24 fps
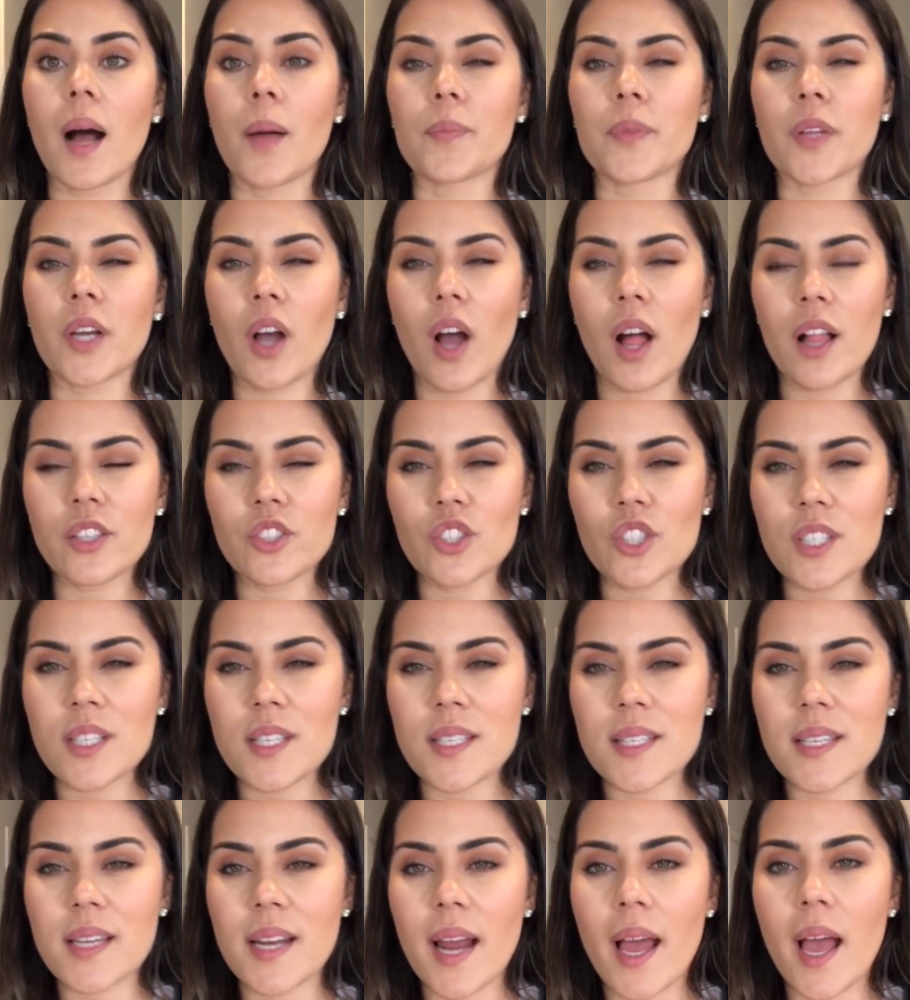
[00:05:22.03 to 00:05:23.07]
the collagen
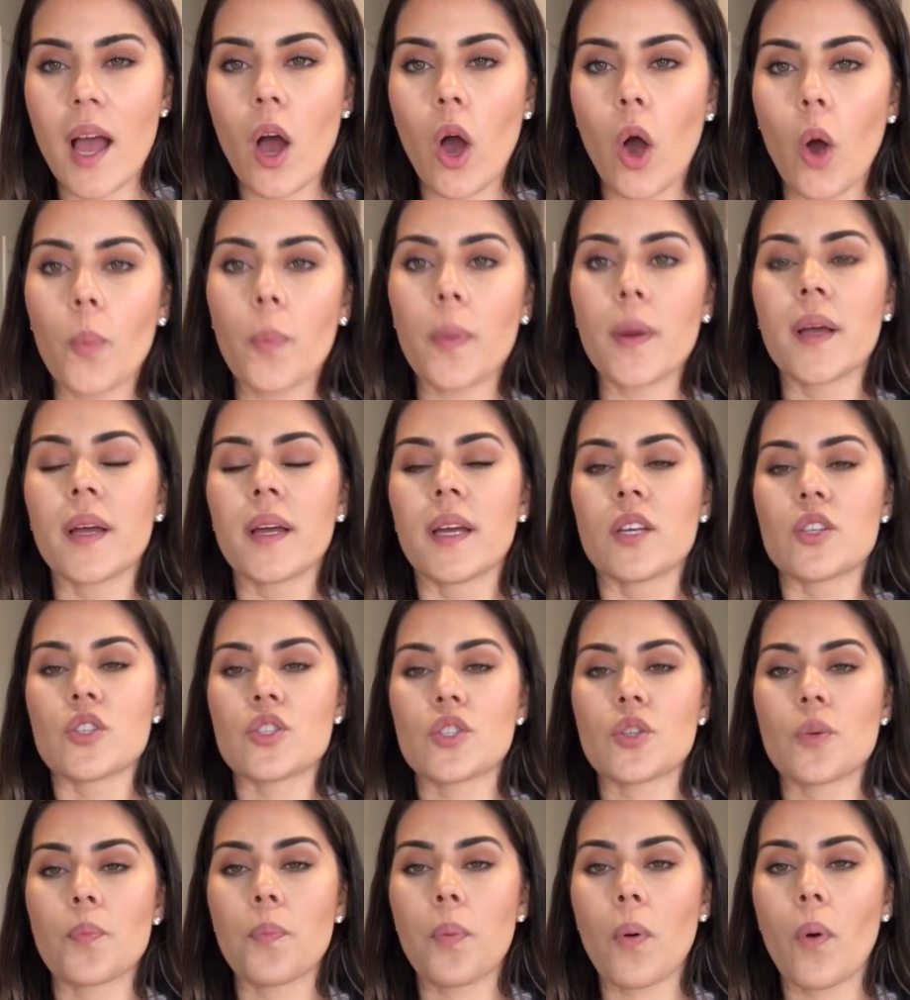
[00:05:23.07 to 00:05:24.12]
is going to help
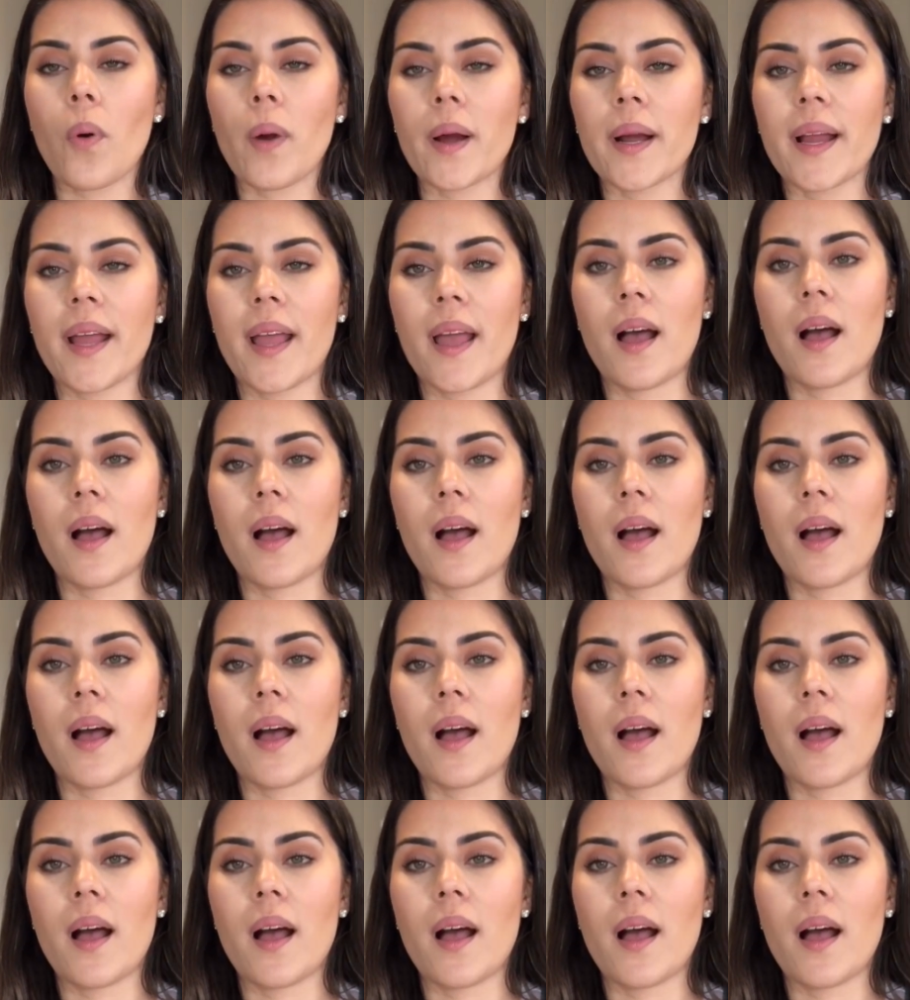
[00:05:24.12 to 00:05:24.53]
support